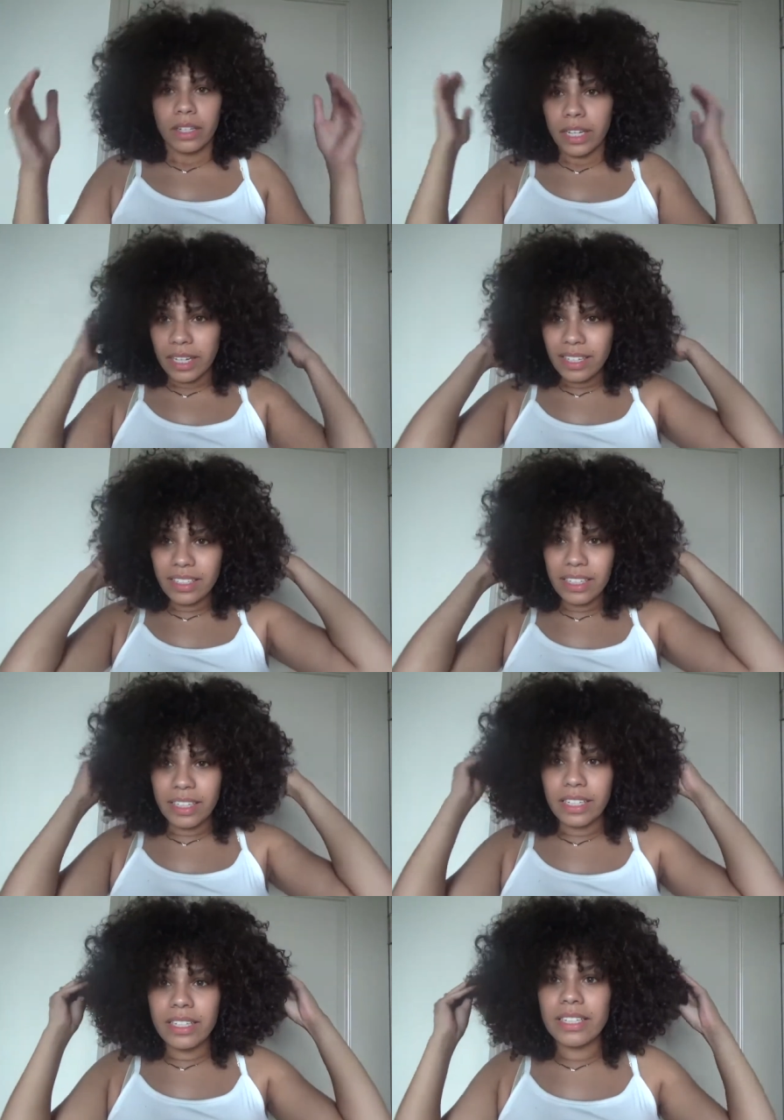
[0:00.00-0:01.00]
It
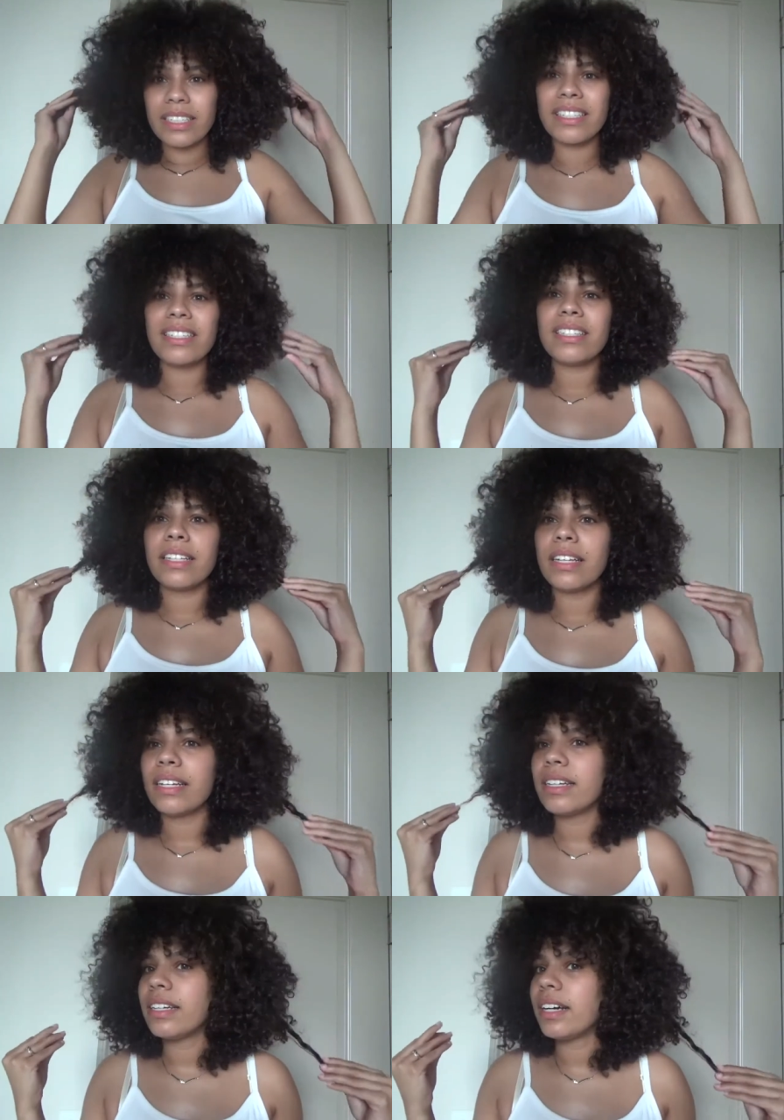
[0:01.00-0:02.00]
is,
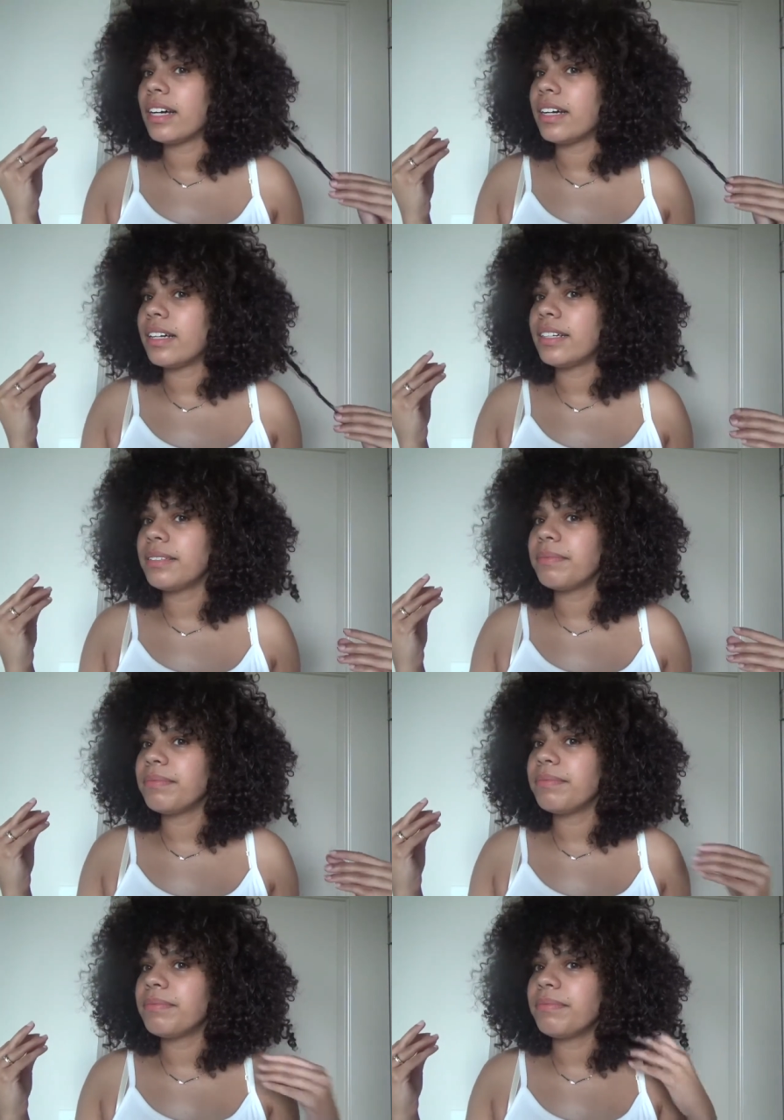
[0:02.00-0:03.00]

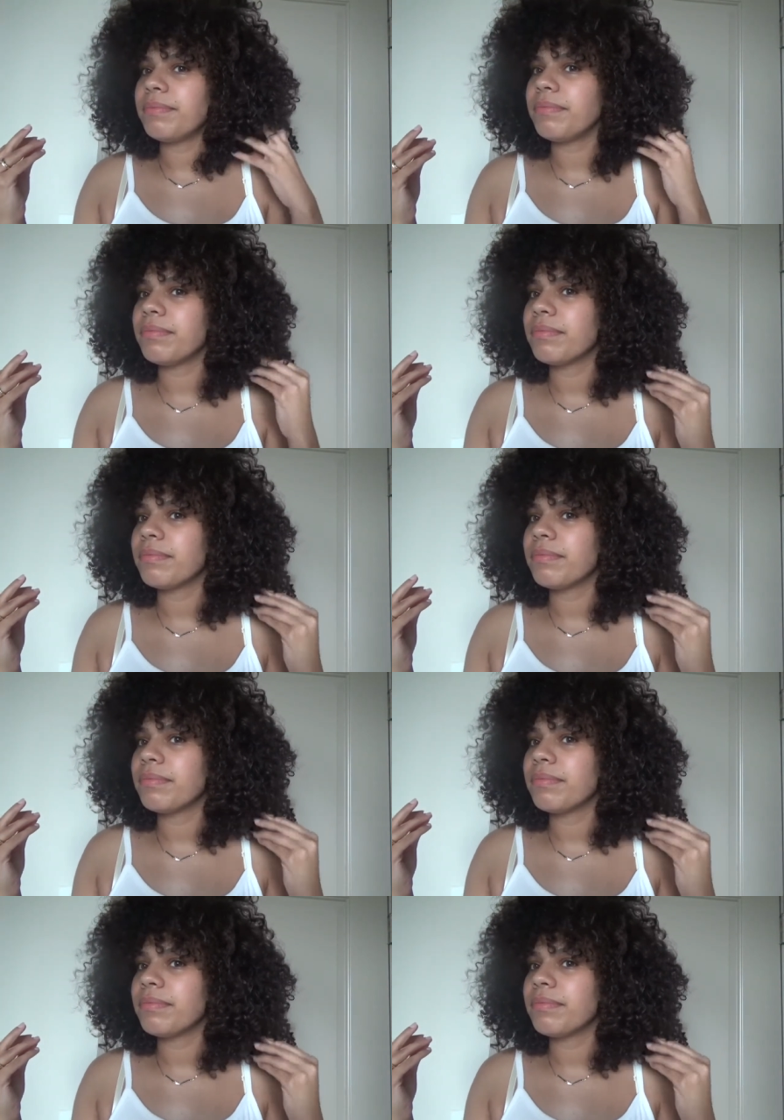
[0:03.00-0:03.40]
um,